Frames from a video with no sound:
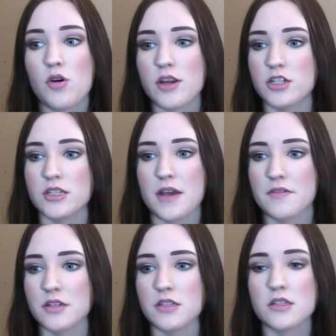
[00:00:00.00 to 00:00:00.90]
I just
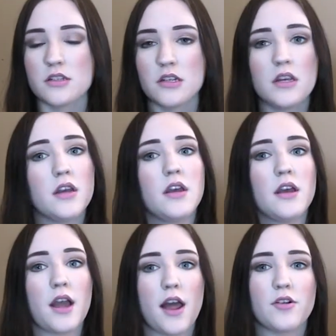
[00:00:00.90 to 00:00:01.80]
haven't
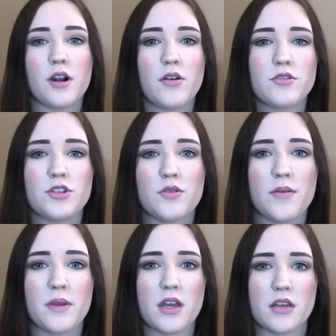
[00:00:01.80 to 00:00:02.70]
gotten around to
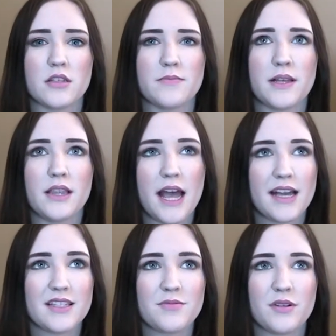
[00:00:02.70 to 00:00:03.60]
it because my
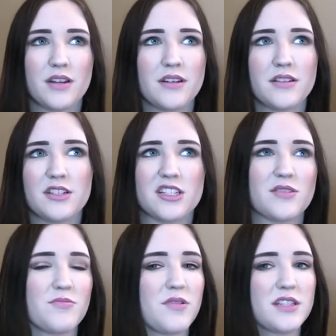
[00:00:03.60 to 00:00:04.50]
last one
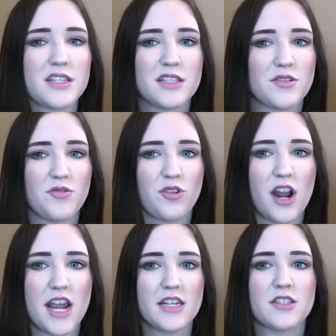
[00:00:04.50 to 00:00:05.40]
just wasn't so
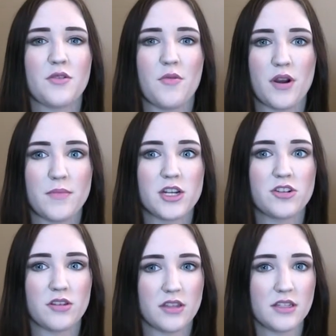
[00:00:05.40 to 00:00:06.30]
great, so I want to make
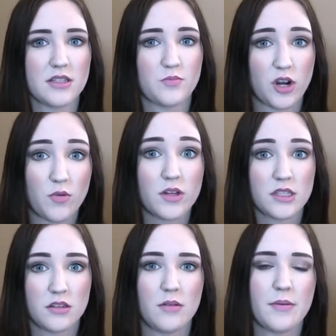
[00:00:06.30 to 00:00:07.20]
sure that the spring one's
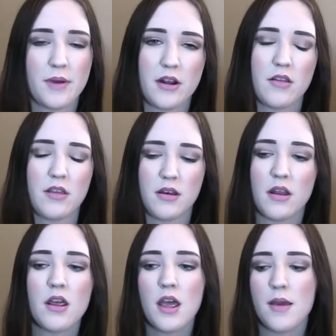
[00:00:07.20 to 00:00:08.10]
a little bit better than
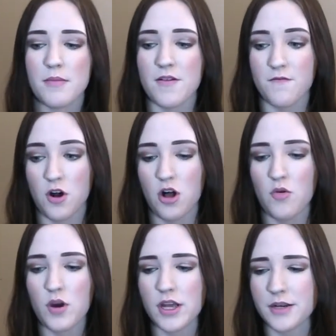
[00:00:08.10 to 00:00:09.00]
my fall
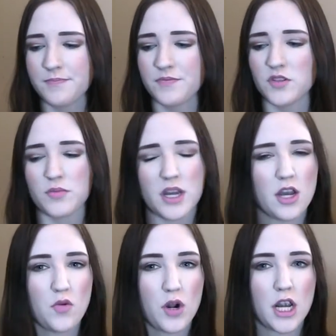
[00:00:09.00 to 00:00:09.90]
one. So I've been
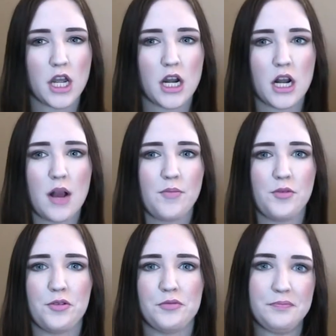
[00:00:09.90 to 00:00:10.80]
kind of working on a
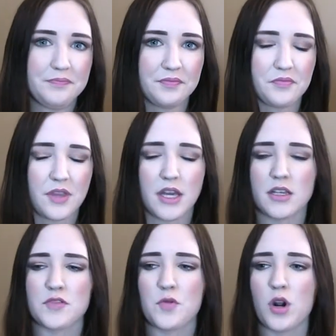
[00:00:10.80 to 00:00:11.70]
couple
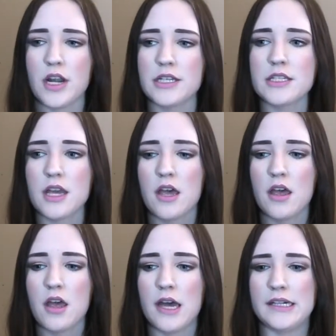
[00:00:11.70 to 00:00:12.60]
things for it,
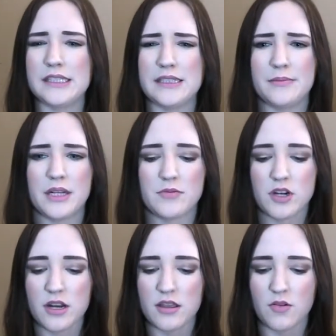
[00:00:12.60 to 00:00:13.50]
and I'm
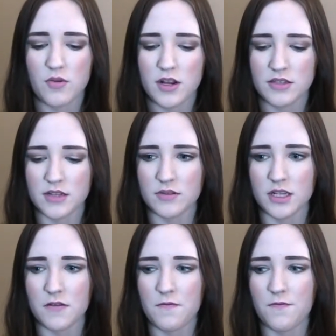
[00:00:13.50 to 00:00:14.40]
trying to think what else I was
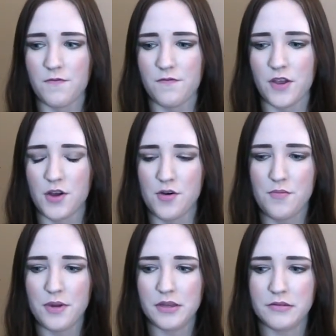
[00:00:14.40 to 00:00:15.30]
going to film.